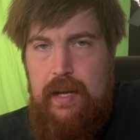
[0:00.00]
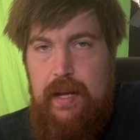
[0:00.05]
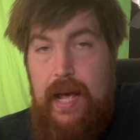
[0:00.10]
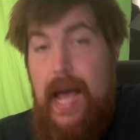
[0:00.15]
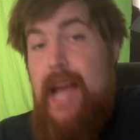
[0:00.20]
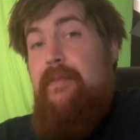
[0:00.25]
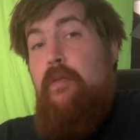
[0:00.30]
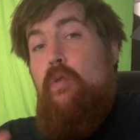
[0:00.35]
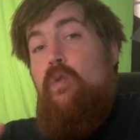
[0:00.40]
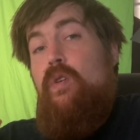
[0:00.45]

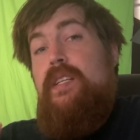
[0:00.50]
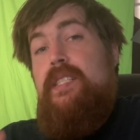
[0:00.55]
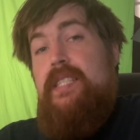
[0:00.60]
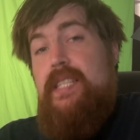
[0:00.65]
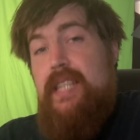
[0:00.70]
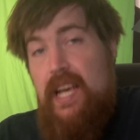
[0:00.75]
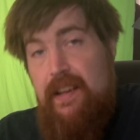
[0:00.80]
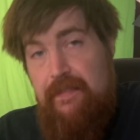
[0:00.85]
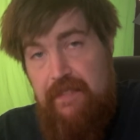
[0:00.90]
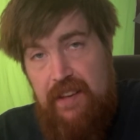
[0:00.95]
Hey everyone,
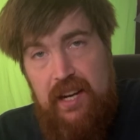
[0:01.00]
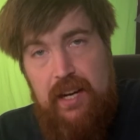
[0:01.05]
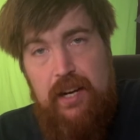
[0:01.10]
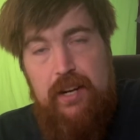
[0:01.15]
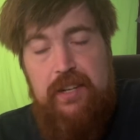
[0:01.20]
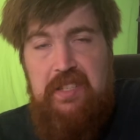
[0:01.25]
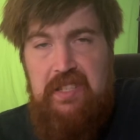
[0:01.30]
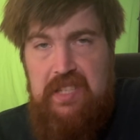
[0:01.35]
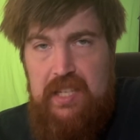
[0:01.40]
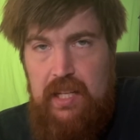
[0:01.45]
Dave
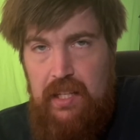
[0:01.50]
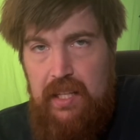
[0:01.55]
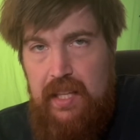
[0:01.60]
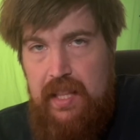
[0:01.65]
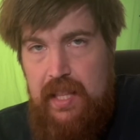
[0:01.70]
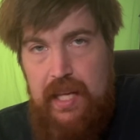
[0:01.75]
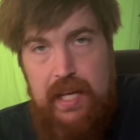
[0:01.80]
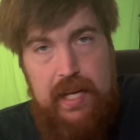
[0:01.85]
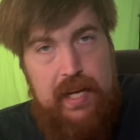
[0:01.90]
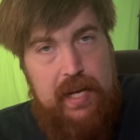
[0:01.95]
here, still
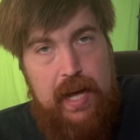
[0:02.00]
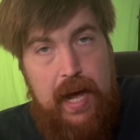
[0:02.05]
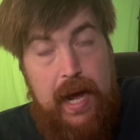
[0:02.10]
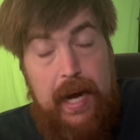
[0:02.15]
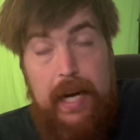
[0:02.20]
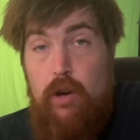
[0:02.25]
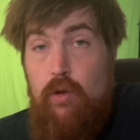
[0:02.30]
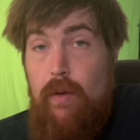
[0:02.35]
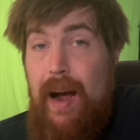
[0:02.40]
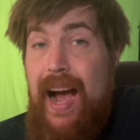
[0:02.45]
in the
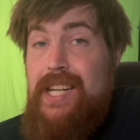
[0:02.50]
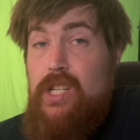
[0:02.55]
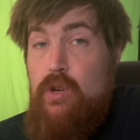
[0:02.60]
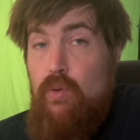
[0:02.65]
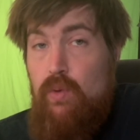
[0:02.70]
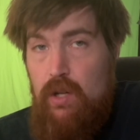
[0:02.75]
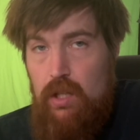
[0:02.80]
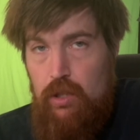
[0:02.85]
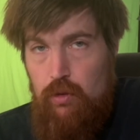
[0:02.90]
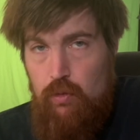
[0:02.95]

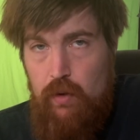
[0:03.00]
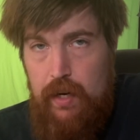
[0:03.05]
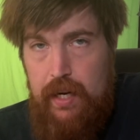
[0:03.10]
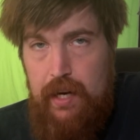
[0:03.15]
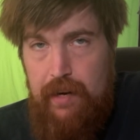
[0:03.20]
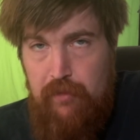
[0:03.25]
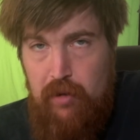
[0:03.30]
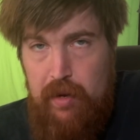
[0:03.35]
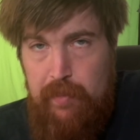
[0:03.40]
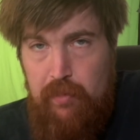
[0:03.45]
gradual
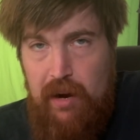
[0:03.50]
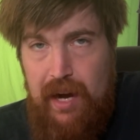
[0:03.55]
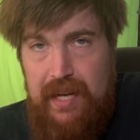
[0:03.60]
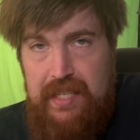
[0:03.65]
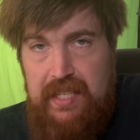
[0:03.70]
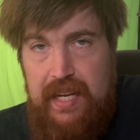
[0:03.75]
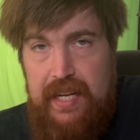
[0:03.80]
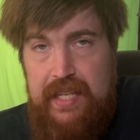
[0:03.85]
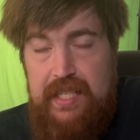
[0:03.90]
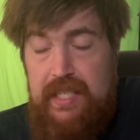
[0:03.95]
recovery
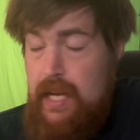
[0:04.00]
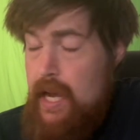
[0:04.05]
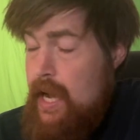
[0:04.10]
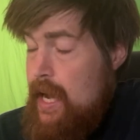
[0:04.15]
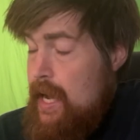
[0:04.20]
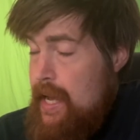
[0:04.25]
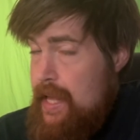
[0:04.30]
process.